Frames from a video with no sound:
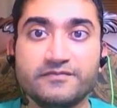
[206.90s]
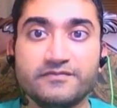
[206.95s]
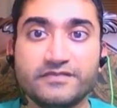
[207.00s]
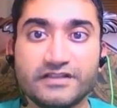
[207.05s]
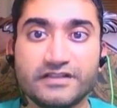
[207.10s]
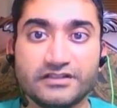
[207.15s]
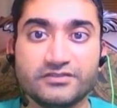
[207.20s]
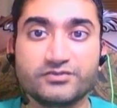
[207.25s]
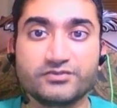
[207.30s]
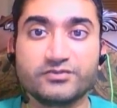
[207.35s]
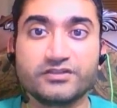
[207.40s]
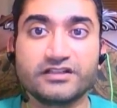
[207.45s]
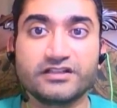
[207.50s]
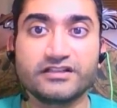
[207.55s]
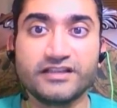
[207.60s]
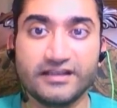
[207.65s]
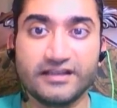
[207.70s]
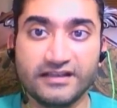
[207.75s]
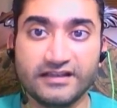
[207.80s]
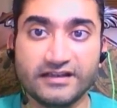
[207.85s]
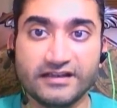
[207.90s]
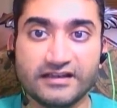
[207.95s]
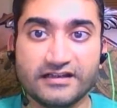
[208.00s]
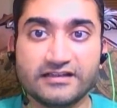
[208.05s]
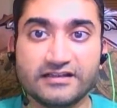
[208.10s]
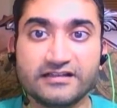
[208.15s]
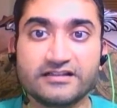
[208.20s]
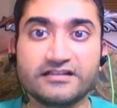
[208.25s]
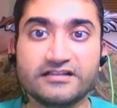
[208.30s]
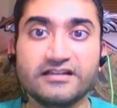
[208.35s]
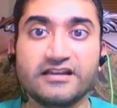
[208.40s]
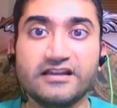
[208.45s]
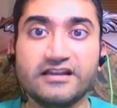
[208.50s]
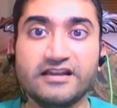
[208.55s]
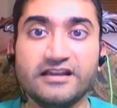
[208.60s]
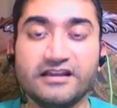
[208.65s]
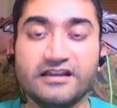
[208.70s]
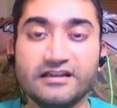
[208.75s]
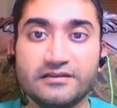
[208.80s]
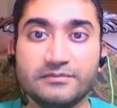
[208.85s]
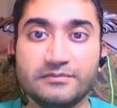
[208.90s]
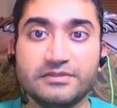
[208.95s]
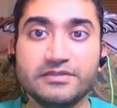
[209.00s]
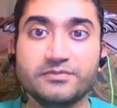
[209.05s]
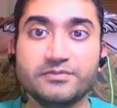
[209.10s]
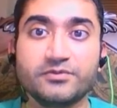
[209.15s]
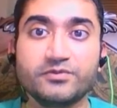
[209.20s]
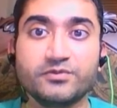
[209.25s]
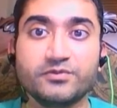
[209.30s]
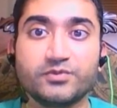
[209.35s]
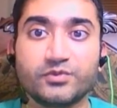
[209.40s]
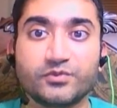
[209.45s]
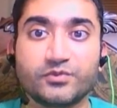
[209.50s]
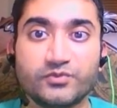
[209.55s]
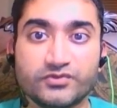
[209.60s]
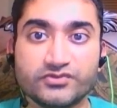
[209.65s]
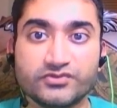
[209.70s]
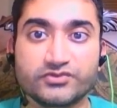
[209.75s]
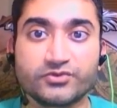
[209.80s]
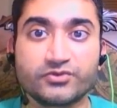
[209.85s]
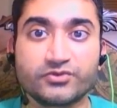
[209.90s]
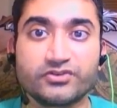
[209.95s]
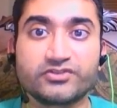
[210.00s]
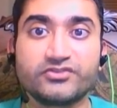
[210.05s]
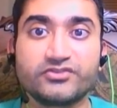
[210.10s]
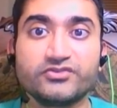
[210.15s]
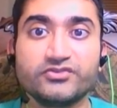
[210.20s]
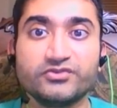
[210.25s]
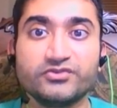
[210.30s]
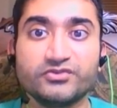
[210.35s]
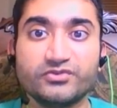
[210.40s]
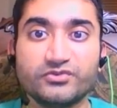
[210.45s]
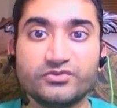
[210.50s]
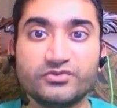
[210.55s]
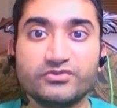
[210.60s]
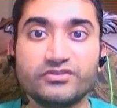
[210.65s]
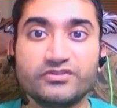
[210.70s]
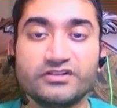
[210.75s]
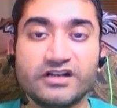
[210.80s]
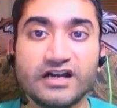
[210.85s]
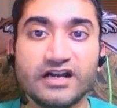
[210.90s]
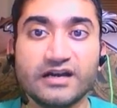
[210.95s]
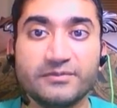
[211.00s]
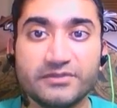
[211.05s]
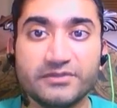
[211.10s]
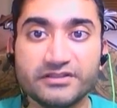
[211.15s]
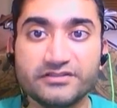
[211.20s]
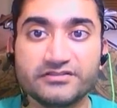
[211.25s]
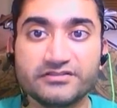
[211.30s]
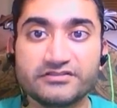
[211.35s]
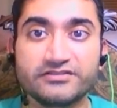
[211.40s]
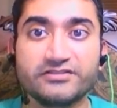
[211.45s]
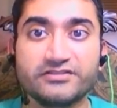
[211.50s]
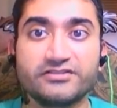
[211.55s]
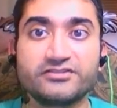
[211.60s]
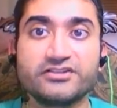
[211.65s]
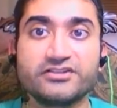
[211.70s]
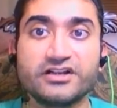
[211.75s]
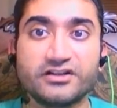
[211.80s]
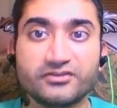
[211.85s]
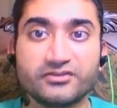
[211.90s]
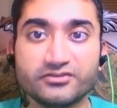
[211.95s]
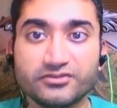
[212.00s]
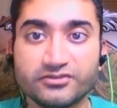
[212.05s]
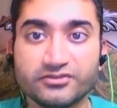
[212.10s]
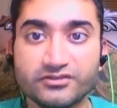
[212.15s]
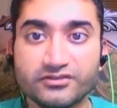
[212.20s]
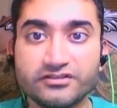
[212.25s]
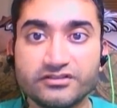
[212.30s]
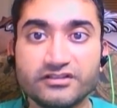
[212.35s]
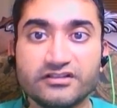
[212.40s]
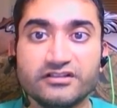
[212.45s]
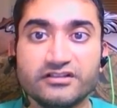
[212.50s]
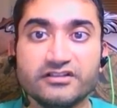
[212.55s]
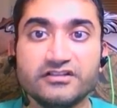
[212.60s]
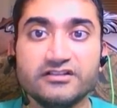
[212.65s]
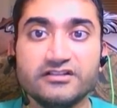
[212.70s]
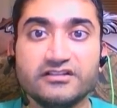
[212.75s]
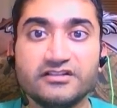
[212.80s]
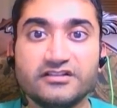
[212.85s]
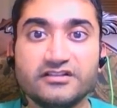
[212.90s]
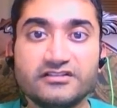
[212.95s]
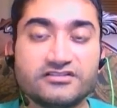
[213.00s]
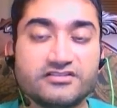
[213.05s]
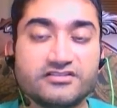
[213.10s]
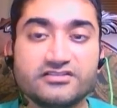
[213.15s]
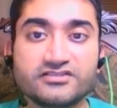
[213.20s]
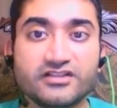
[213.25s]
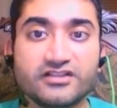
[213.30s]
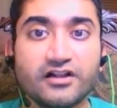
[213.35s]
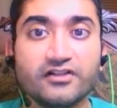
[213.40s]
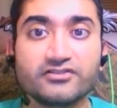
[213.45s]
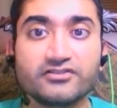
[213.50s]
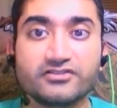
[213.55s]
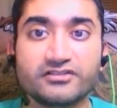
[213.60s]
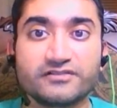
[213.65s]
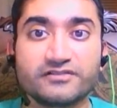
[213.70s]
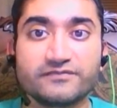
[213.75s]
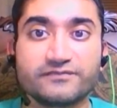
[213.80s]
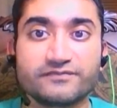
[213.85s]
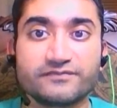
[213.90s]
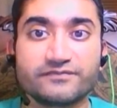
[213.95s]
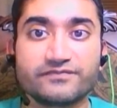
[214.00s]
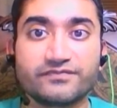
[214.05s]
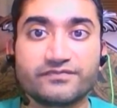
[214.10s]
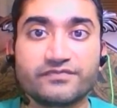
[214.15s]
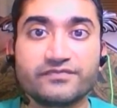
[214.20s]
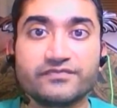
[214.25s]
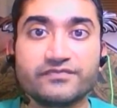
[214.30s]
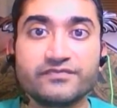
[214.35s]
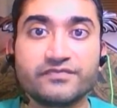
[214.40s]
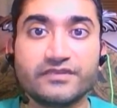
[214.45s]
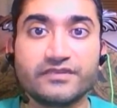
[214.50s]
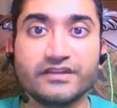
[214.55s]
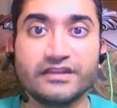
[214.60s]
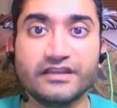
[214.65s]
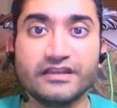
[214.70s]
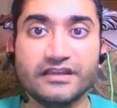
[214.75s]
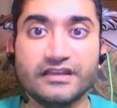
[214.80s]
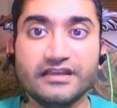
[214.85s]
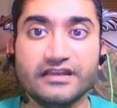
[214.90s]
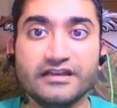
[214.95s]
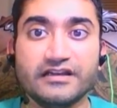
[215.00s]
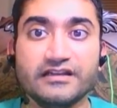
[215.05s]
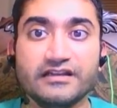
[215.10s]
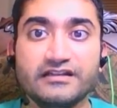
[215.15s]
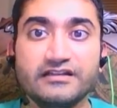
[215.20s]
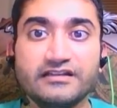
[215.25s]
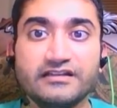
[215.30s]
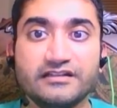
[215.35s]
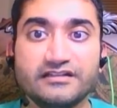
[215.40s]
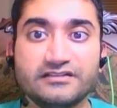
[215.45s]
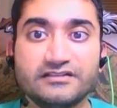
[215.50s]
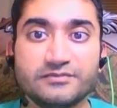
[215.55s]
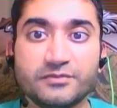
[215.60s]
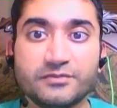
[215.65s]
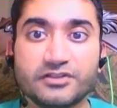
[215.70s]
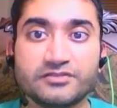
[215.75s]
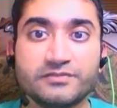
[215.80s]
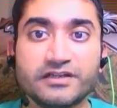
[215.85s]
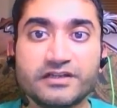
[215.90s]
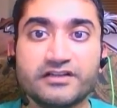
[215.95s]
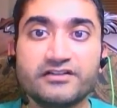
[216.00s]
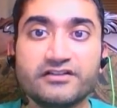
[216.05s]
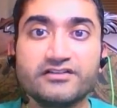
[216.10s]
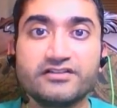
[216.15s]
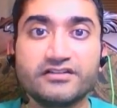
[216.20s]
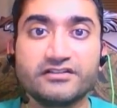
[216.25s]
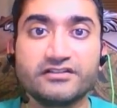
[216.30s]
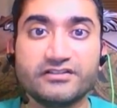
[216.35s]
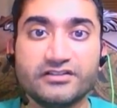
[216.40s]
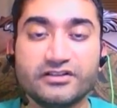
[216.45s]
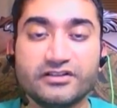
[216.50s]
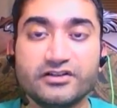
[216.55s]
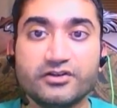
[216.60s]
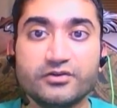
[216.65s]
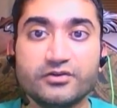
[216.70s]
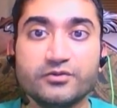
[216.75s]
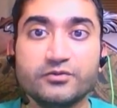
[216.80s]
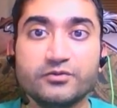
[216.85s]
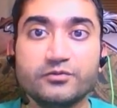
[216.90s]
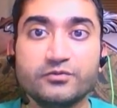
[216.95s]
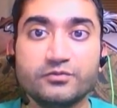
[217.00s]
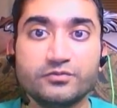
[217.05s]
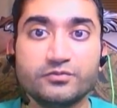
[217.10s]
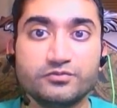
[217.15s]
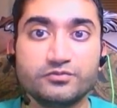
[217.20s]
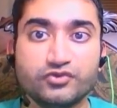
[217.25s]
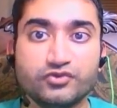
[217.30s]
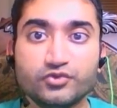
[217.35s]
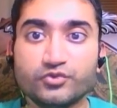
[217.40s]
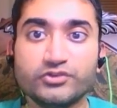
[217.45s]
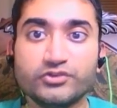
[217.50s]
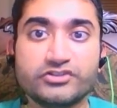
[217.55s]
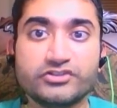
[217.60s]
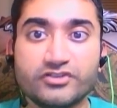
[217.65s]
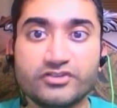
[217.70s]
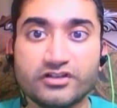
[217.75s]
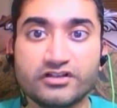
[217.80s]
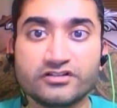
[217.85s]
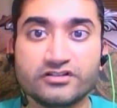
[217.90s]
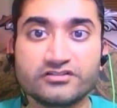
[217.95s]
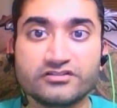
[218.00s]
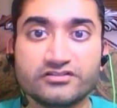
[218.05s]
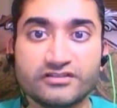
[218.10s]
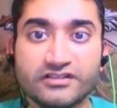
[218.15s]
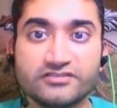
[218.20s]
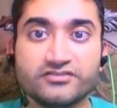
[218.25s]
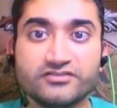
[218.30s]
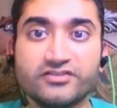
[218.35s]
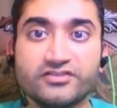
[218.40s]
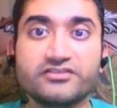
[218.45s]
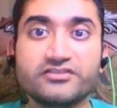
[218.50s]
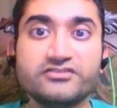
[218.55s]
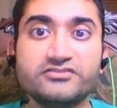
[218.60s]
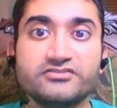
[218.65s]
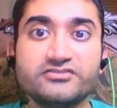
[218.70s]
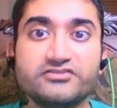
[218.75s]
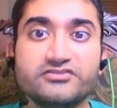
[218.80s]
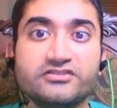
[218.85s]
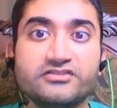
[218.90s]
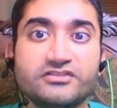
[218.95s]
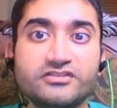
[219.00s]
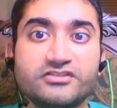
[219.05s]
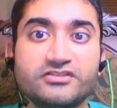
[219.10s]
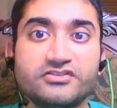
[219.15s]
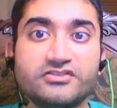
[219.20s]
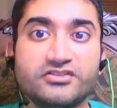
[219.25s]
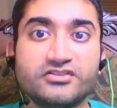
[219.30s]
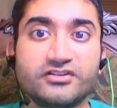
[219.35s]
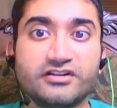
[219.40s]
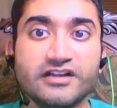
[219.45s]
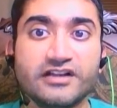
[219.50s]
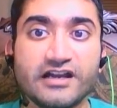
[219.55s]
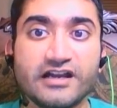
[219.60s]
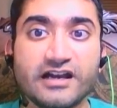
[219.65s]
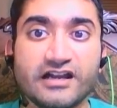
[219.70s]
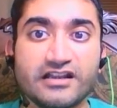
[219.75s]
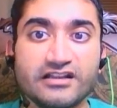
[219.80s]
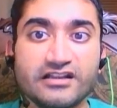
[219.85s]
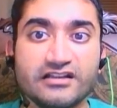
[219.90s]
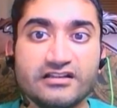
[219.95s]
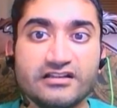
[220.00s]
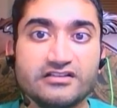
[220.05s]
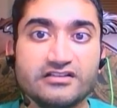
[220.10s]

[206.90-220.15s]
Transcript: Things will get chaotic, and people will resort to their hobbies, their childhood. It's nostalgia and it's much better than you know doing drugs as long as you're not